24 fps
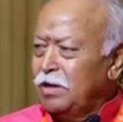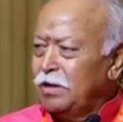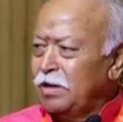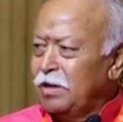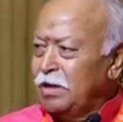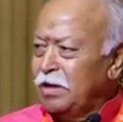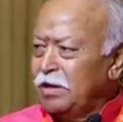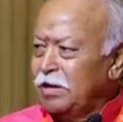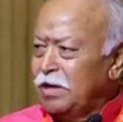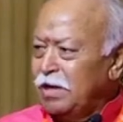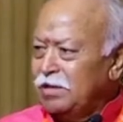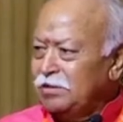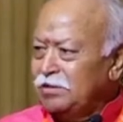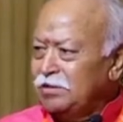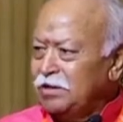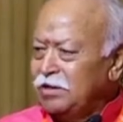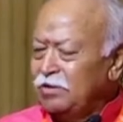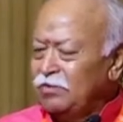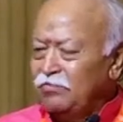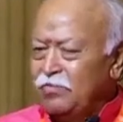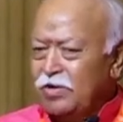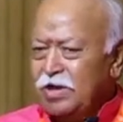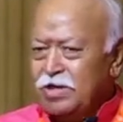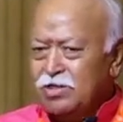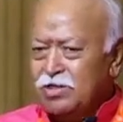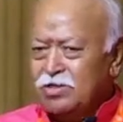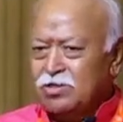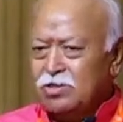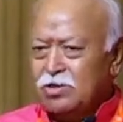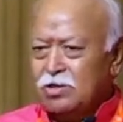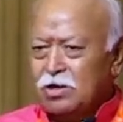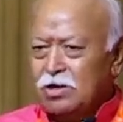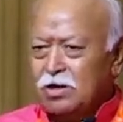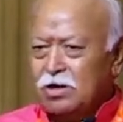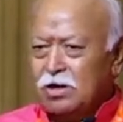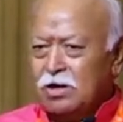by realizing
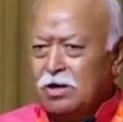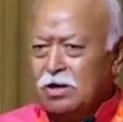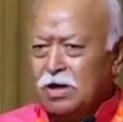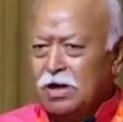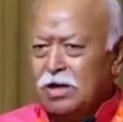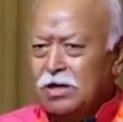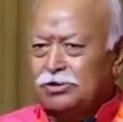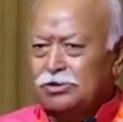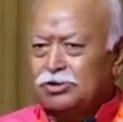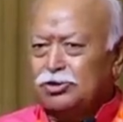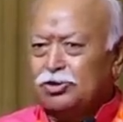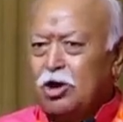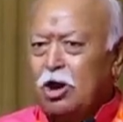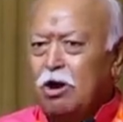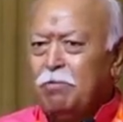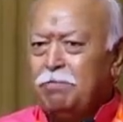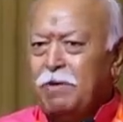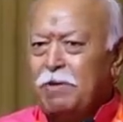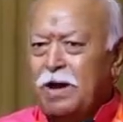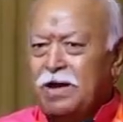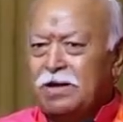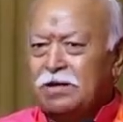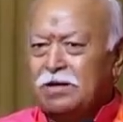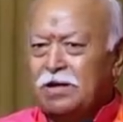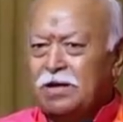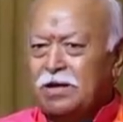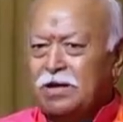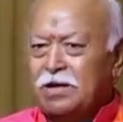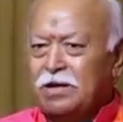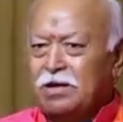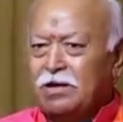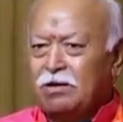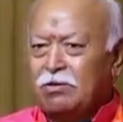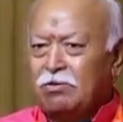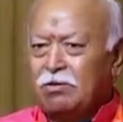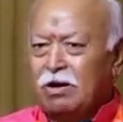which I stop
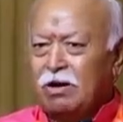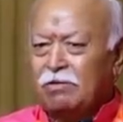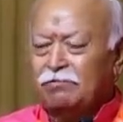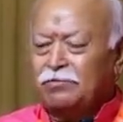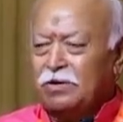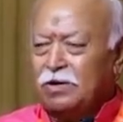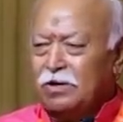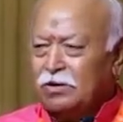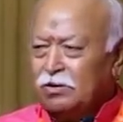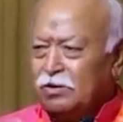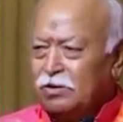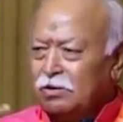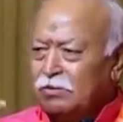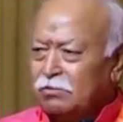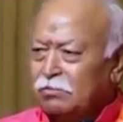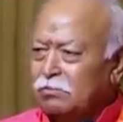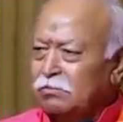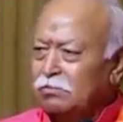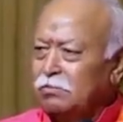hankering after